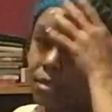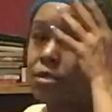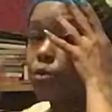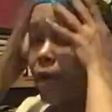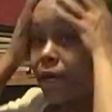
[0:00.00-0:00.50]

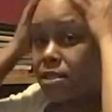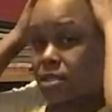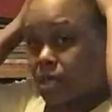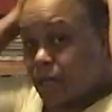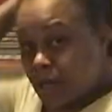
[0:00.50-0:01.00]
to
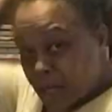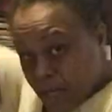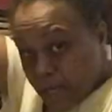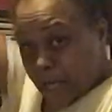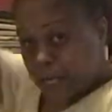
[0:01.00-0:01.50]
rest
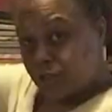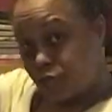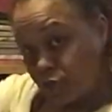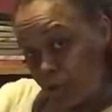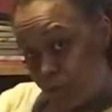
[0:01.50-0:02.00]
and
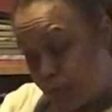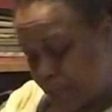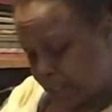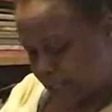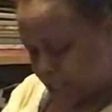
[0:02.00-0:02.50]
do what
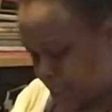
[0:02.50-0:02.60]
it is